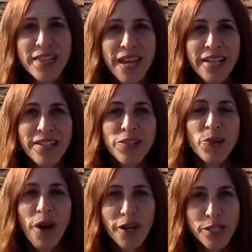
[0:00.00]
that
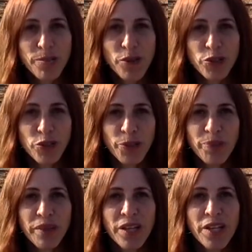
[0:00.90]
you are exposed to.
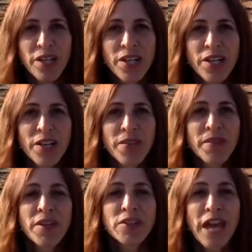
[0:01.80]

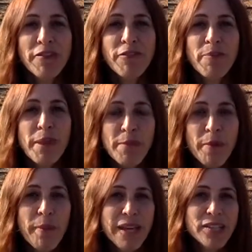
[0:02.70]
And for
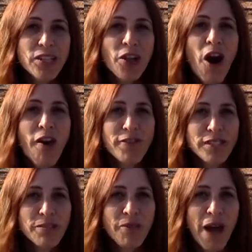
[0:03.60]
people based in
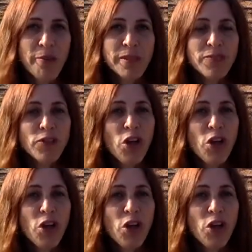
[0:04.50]
office environments for